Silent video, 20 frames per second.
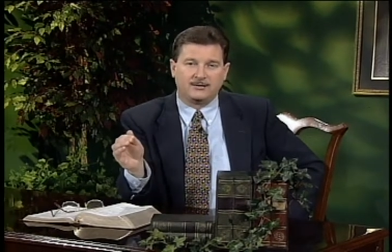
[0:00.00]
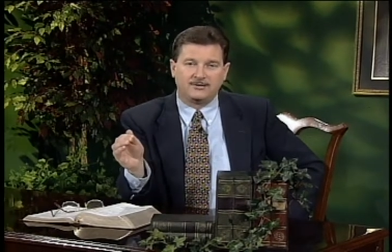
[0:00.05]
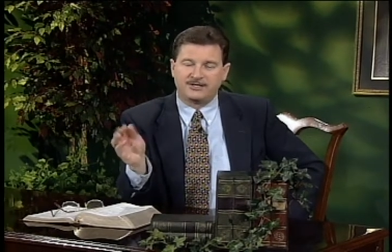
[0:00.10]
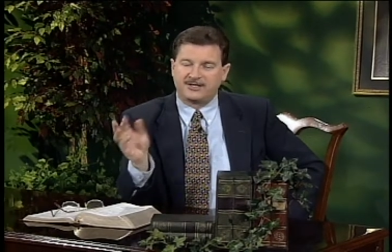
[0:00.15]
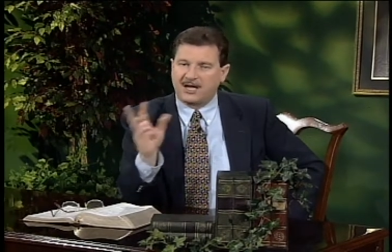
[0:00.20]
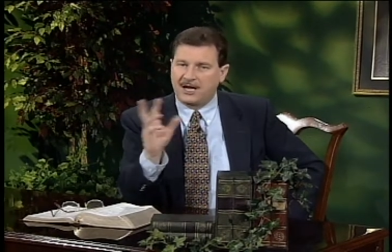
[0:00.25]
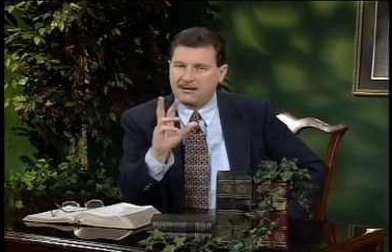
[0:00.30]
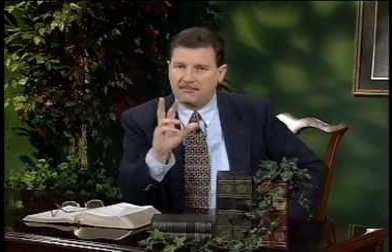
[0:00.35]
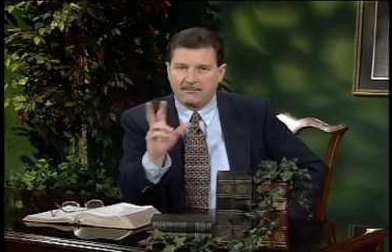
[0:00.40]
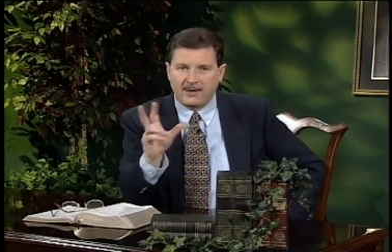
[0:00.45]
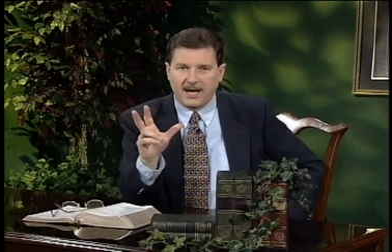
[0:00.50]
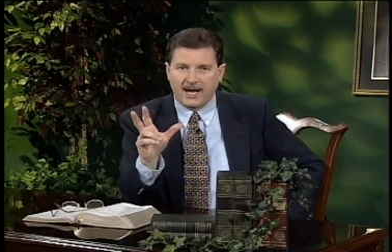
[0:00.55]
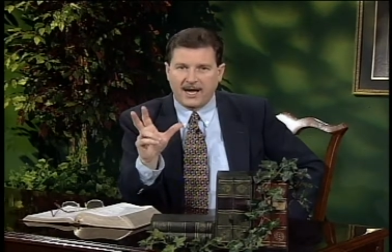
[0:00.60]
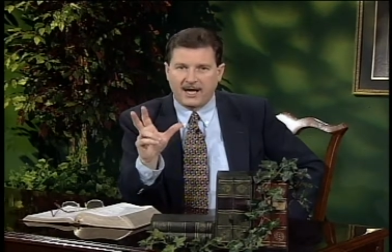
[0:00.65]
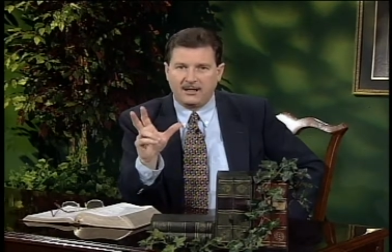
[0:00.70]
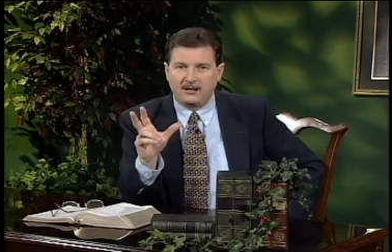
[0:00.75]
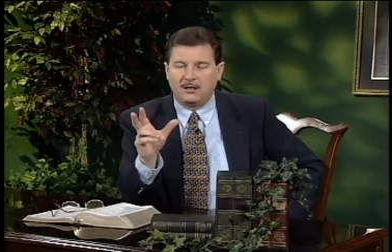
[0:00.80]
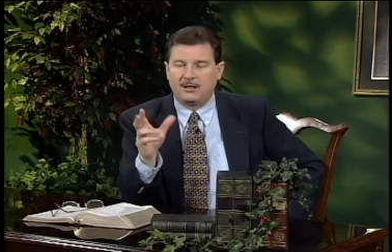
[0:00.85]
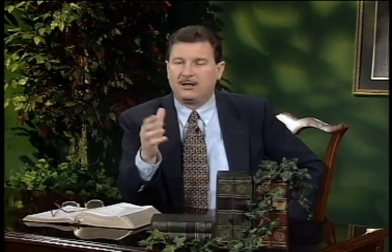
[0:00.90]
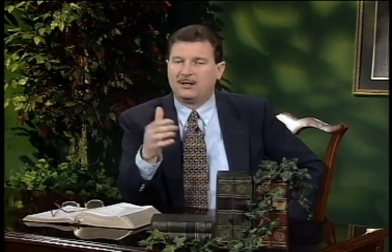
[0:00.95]
Same
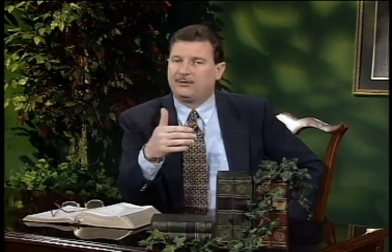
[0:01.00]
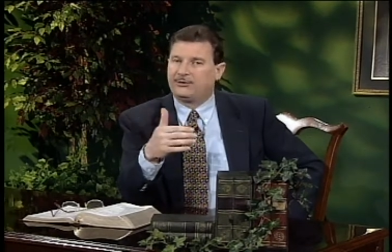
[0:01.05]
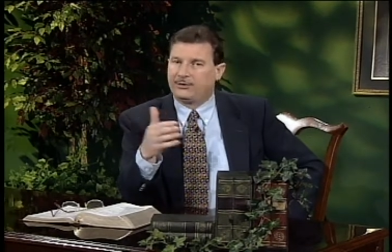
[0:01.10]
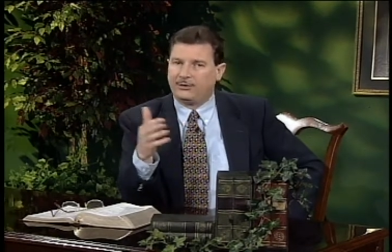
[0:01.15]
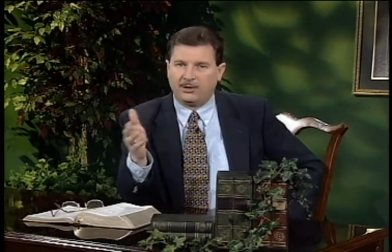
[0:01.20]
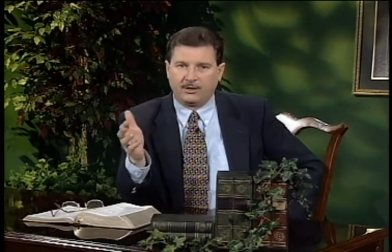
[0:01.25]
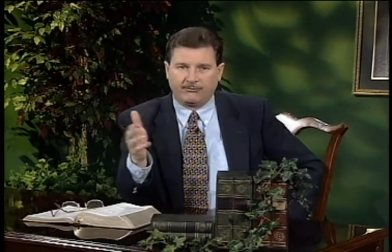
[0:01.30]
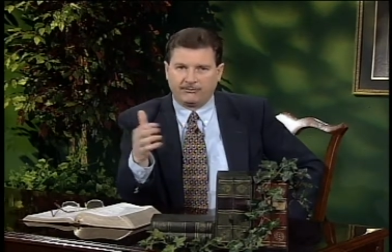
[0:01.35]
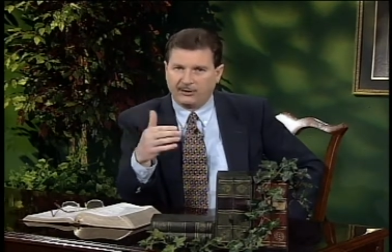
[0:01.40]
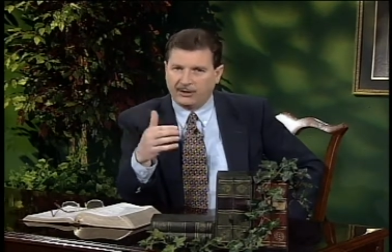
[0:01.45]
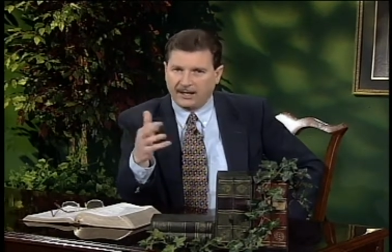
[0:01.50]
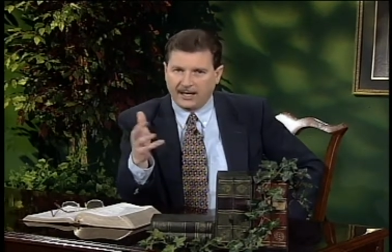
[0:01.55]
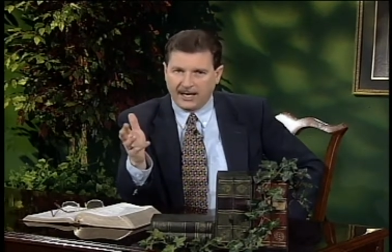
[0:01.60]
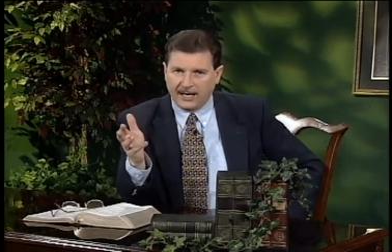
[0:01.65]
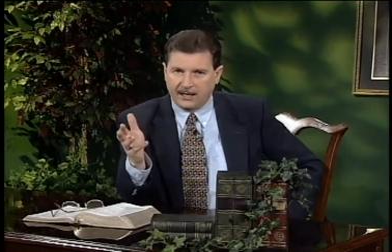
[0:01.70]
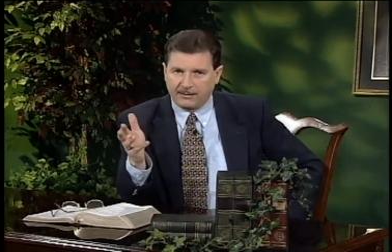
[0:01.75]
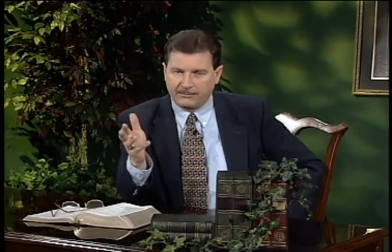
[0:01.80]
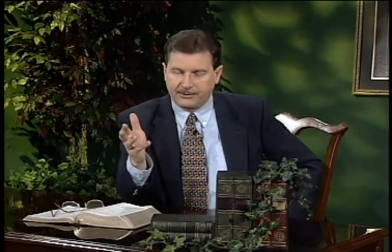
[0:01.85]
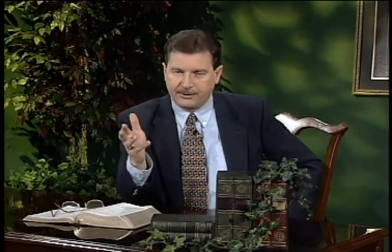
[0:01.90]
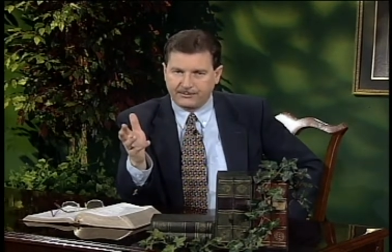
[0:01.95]
man, two different
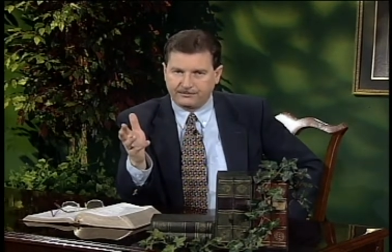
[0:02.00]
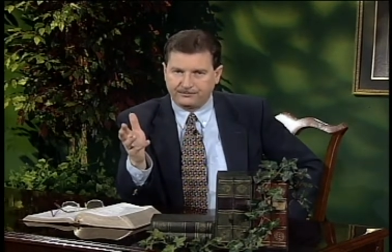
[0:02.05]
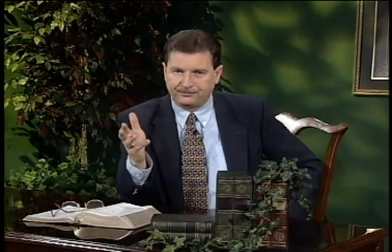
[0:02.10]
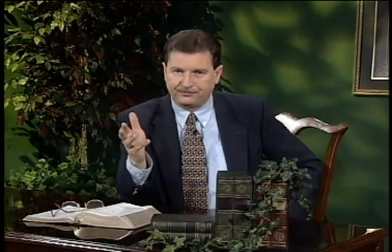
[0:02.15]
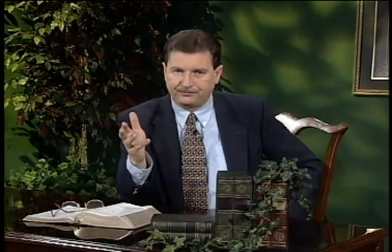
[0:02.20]
names.